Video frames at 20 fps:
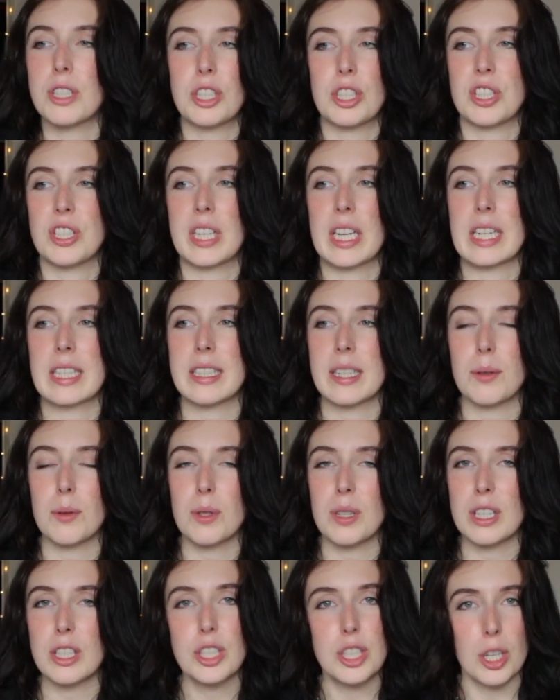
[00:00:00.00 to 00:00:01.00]
just things that will
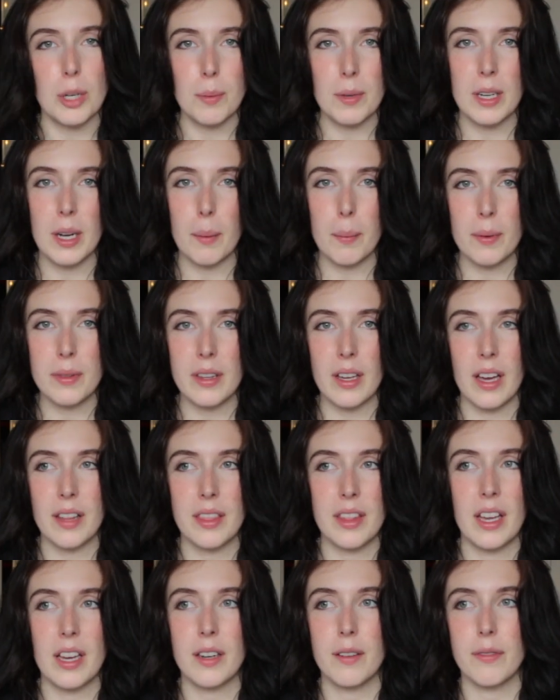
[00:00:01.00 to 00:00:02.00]
like cheer me up at
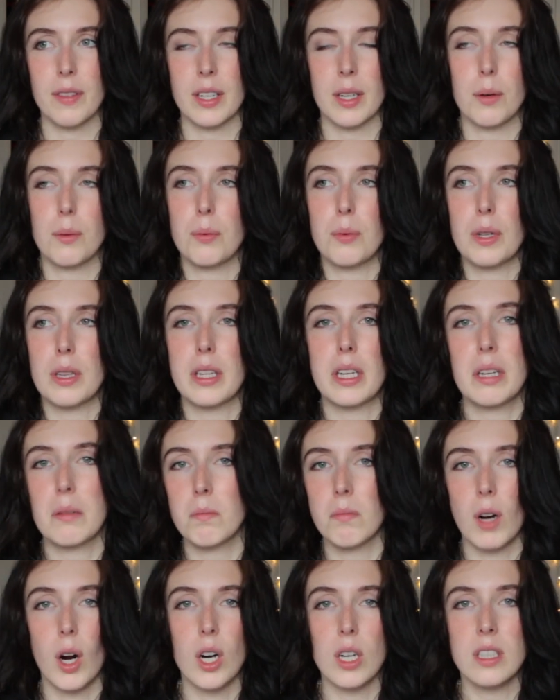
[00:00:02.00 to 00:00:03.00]
the end of like a really
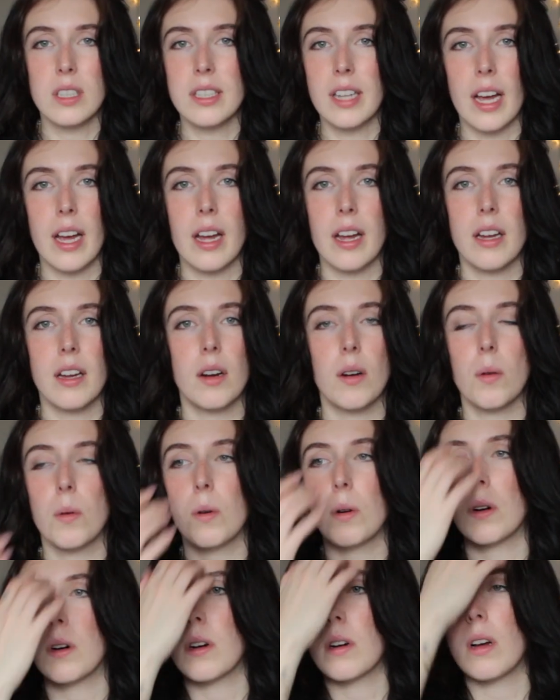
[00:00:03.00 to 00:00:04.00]
hard day
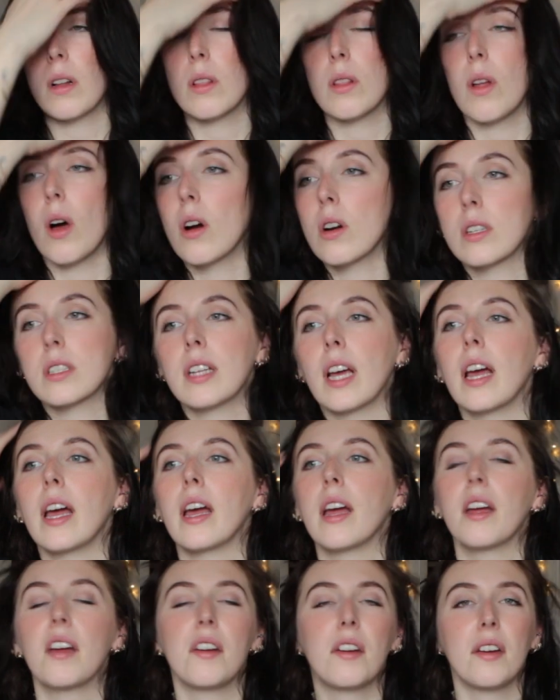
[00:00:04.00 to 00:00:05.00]
or a long
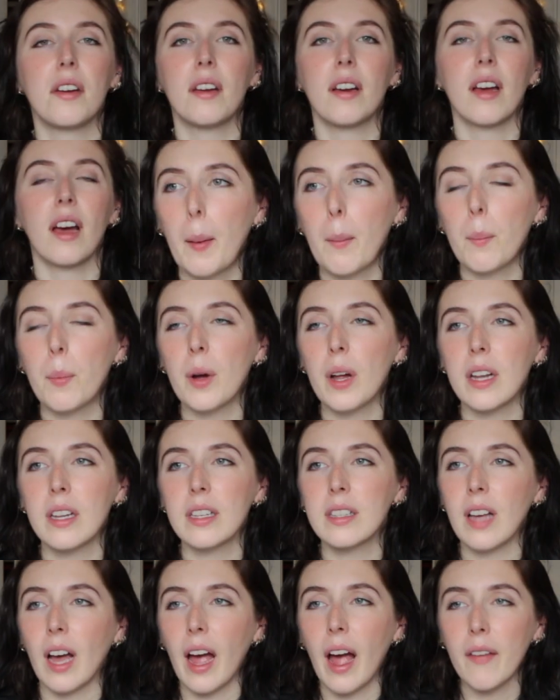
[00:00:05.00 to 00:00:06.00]
day. But
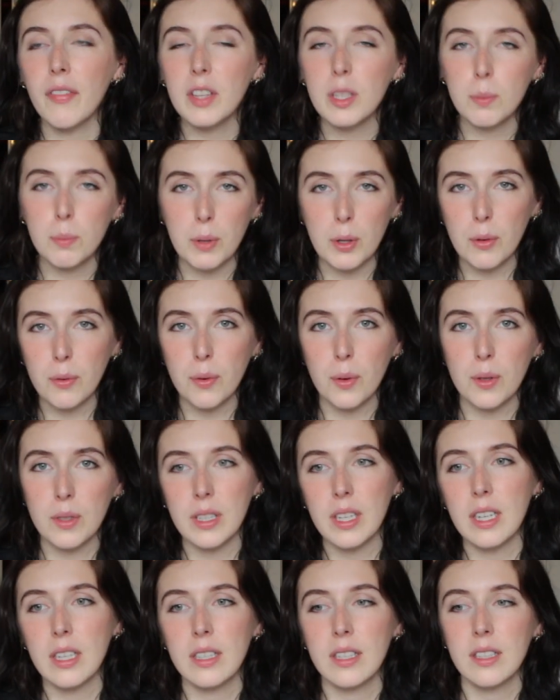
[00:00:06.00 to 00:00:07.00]
I have this beautiful
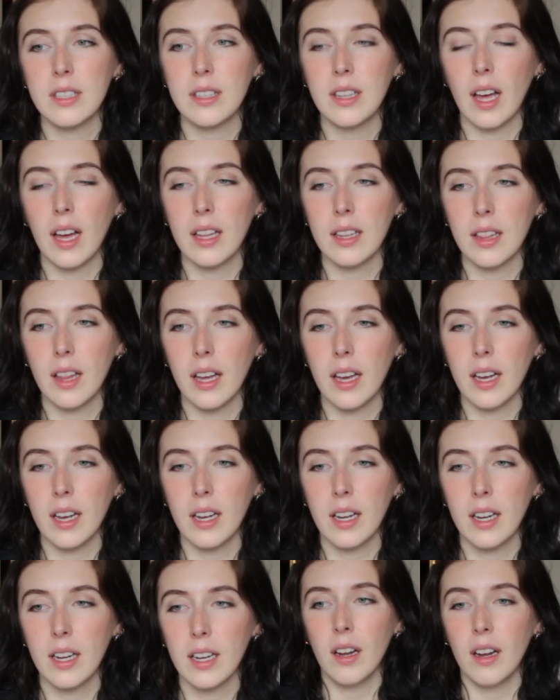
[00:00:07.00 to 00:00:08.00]
list that like
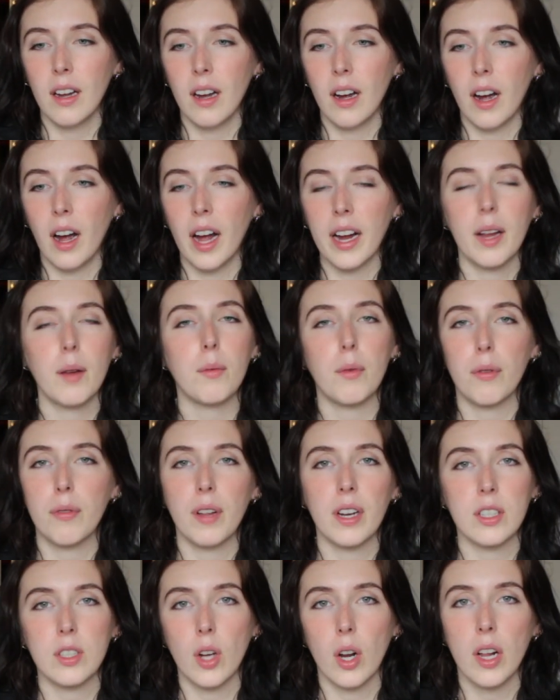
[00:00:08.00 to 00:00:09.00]
I can
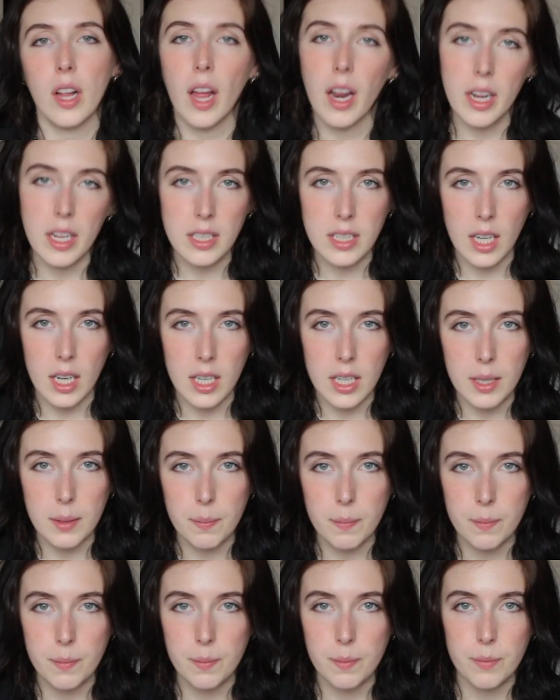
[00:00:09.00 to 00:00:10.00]
reflect on at any
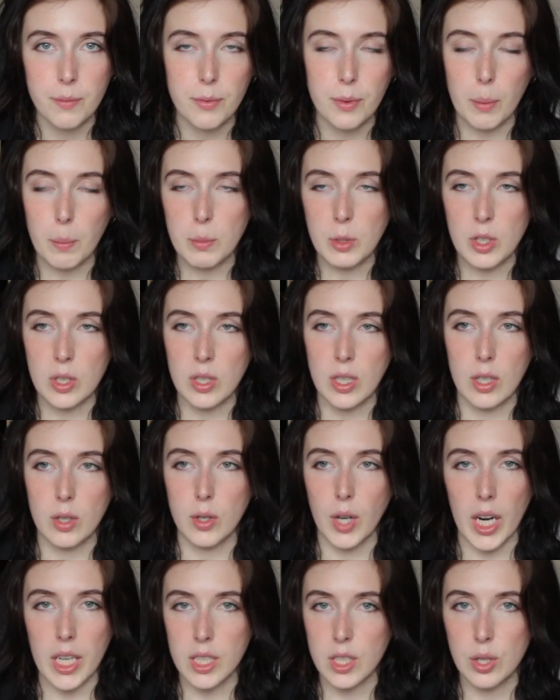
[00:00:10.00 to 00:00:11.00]
time from just like
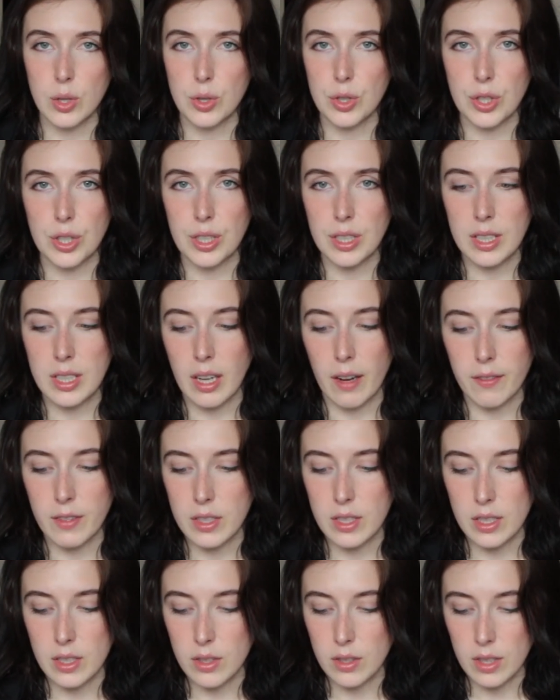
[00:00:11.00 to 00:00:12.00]
gratitude journaling every
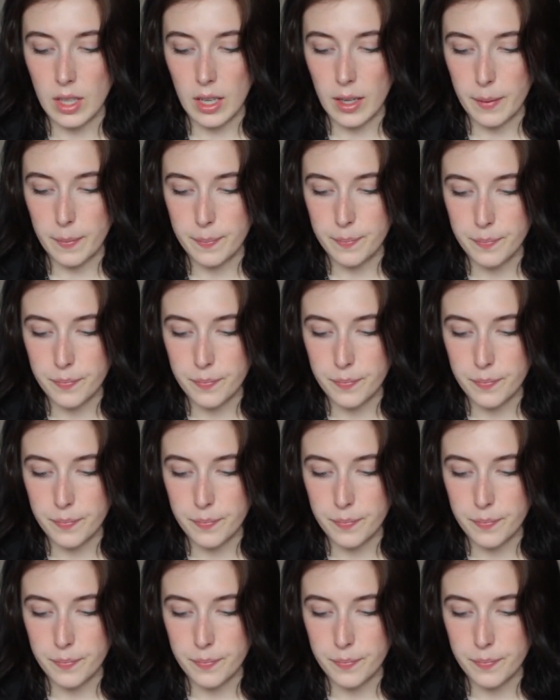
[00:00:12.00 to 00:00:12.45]
single day.